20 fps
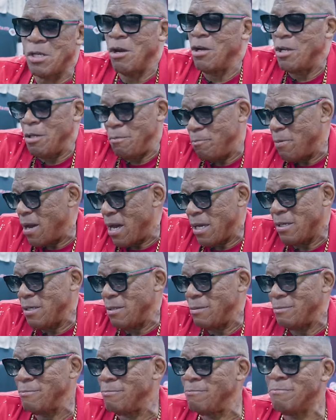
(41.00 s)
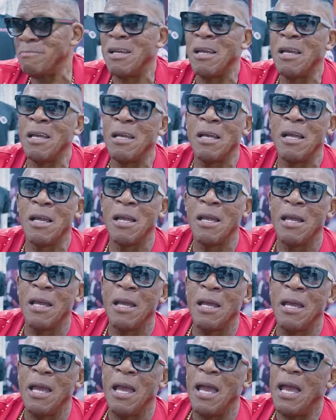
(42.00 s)
started back in
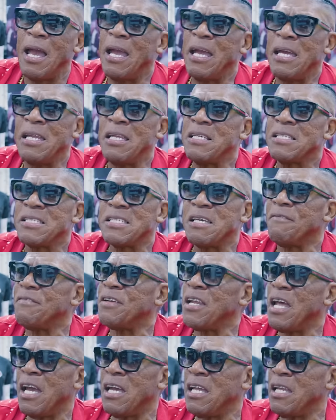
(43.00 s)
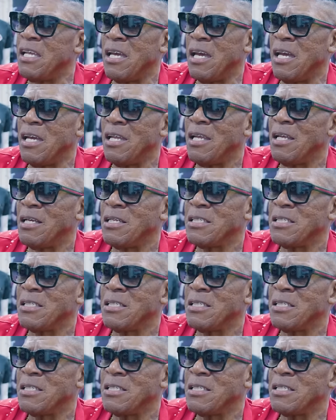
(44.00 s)
eighty-seven, eighty-eight.